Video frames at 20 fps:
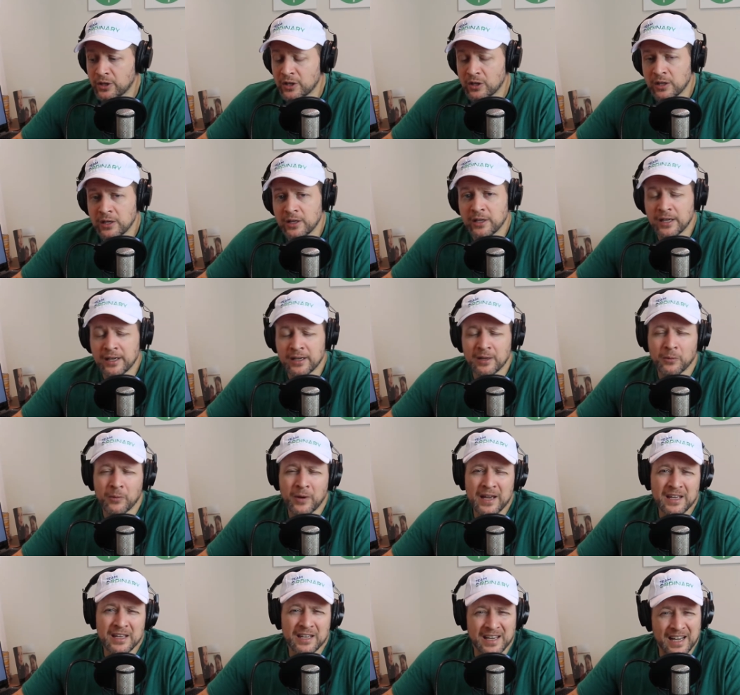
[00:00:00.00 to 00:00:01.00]
in a
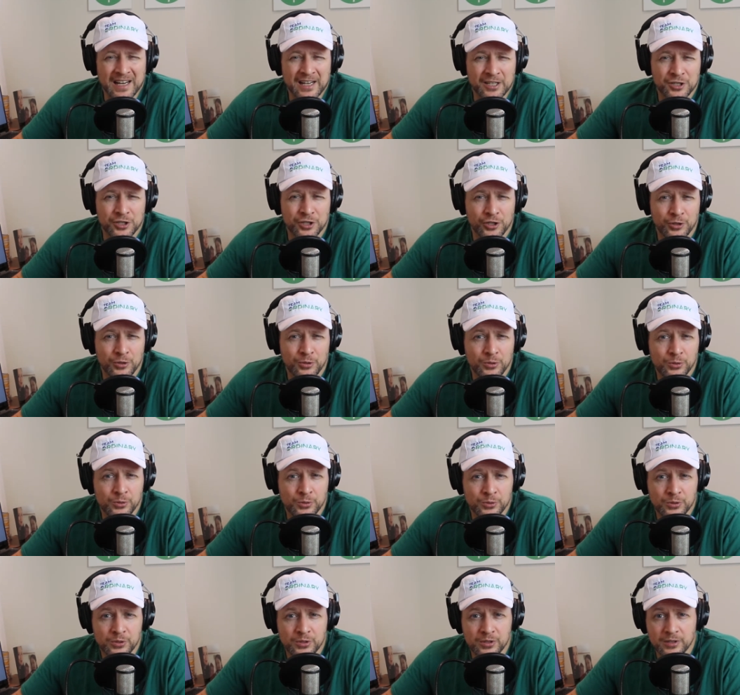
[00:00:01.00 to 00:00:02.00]
way, you kind of
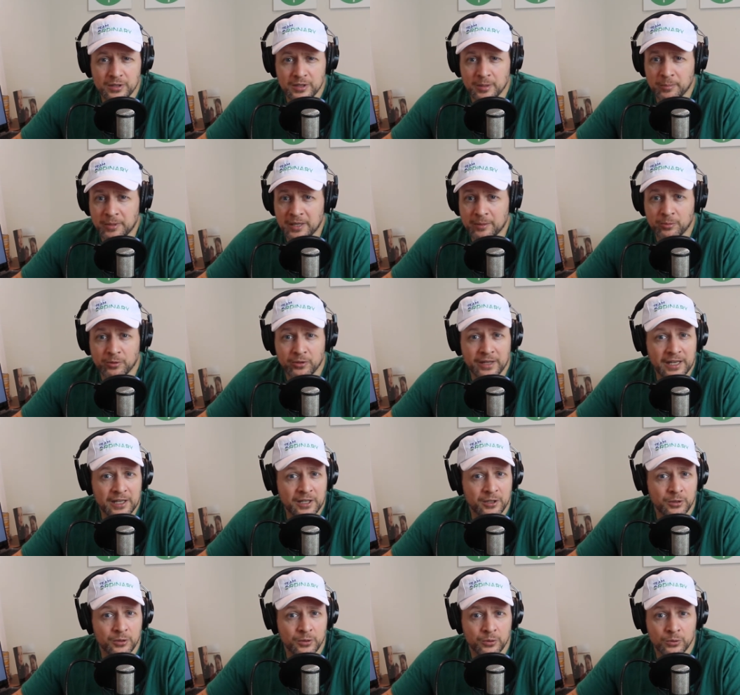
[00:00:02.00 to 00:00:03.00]
choose the people that
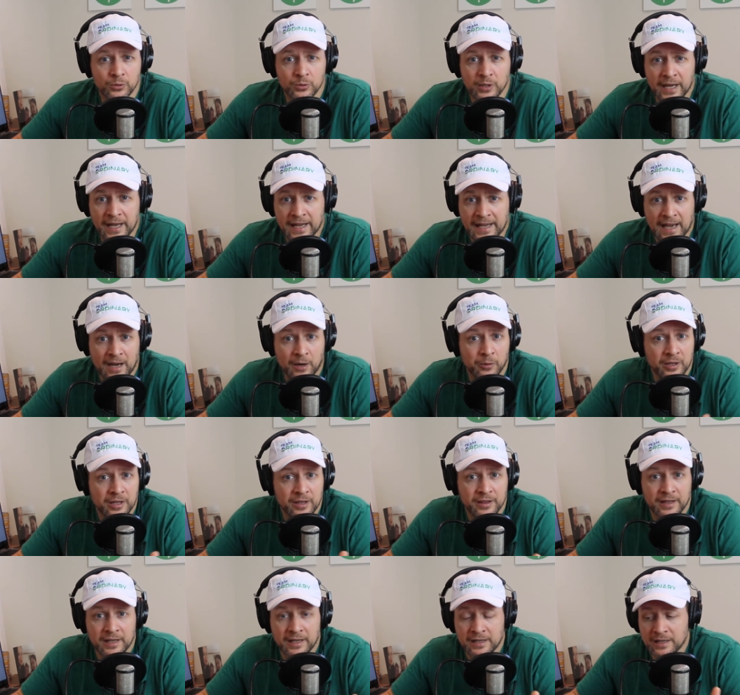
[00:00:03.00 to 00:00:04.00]
you hang out
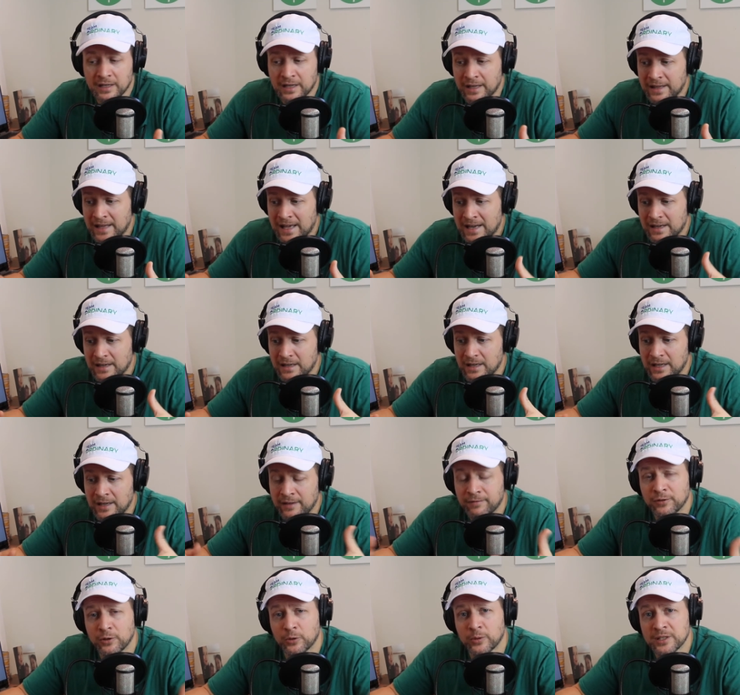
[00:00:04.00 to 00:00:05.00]
with and that
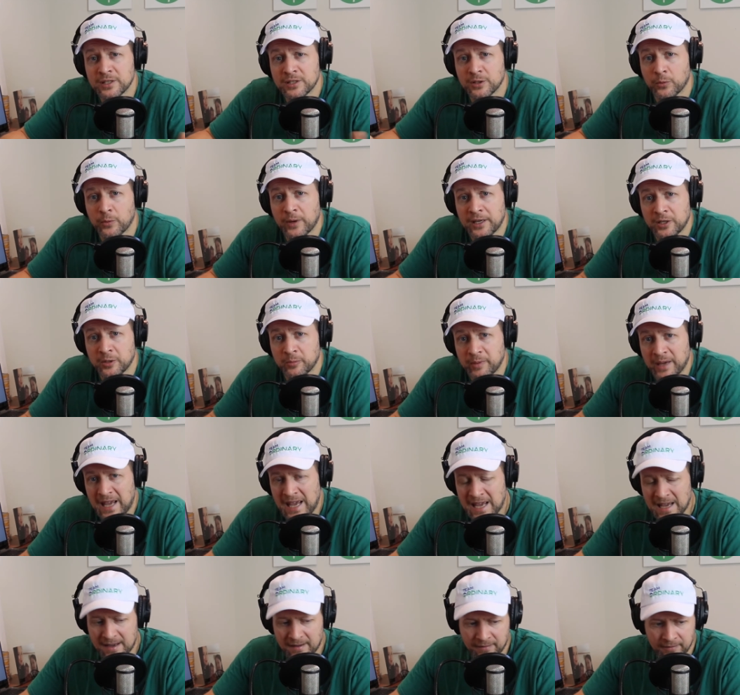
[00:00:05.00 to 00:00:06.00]
influence the way you
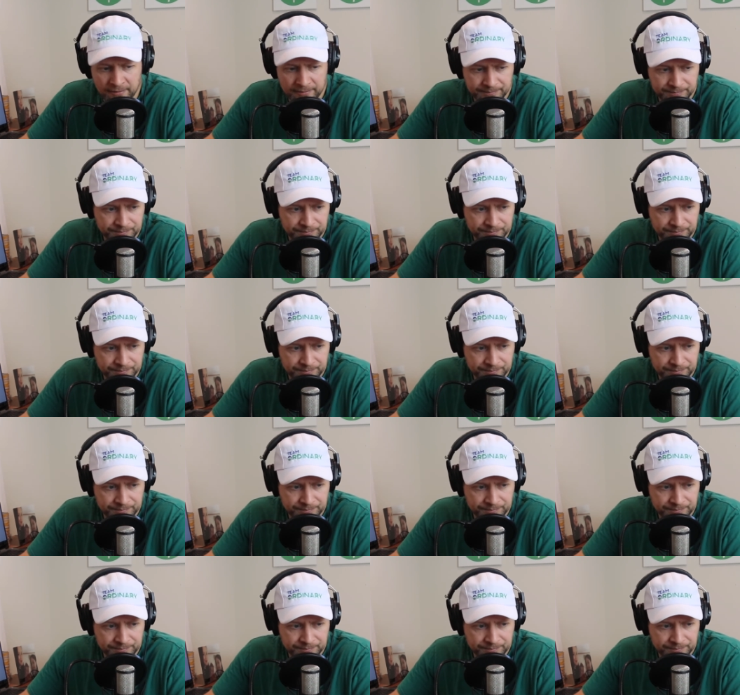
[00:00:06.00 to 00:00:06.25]
behave.